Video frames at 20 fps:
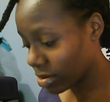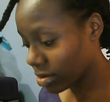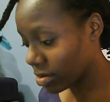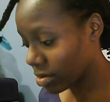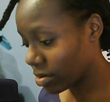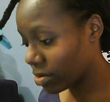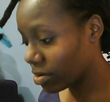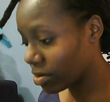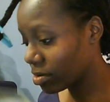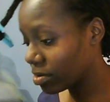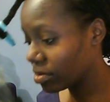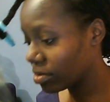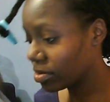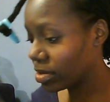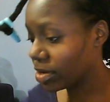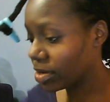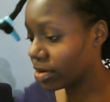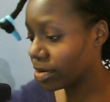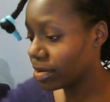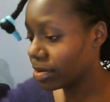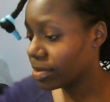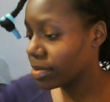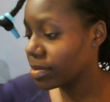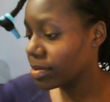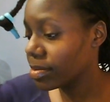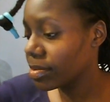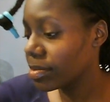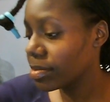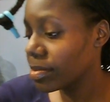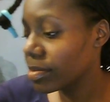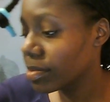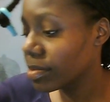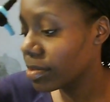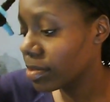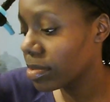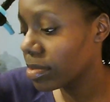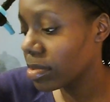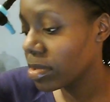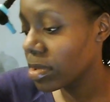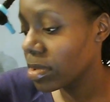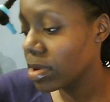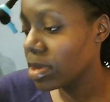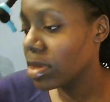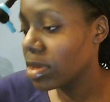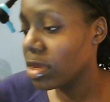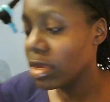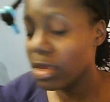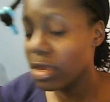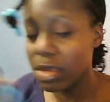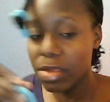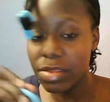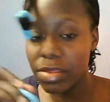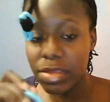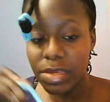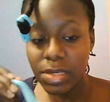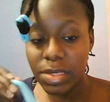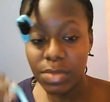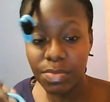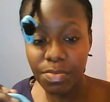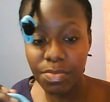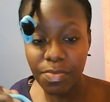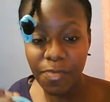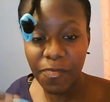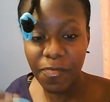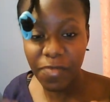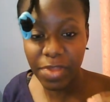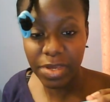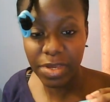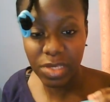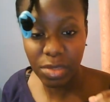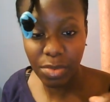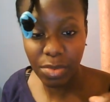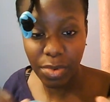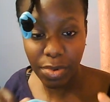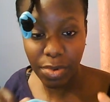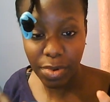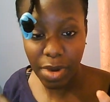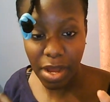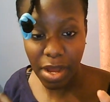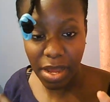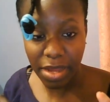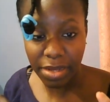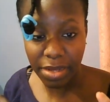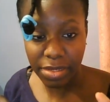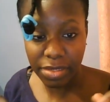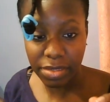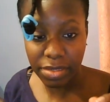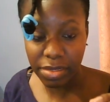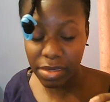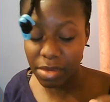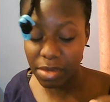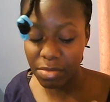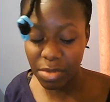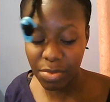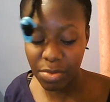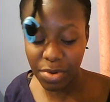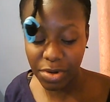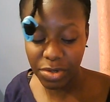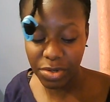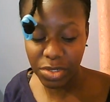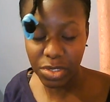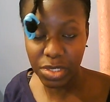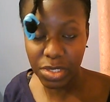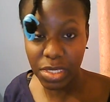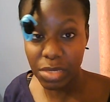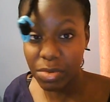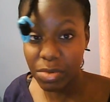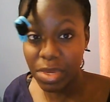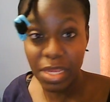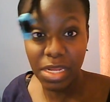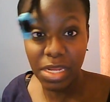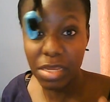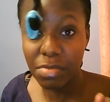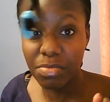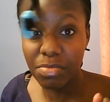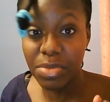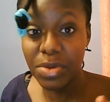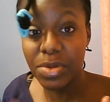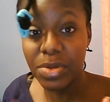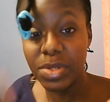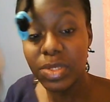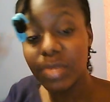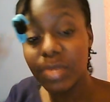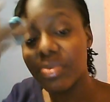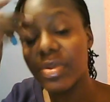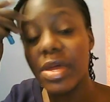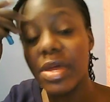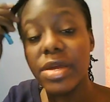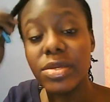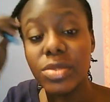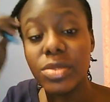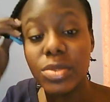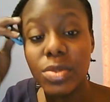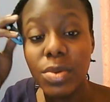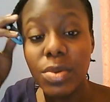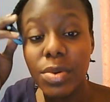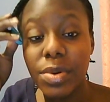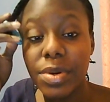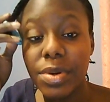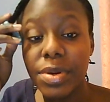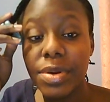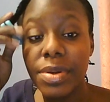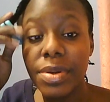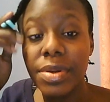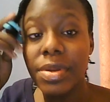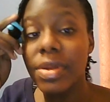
curler there. And these flexible rods can be purchased at any beauty supply store.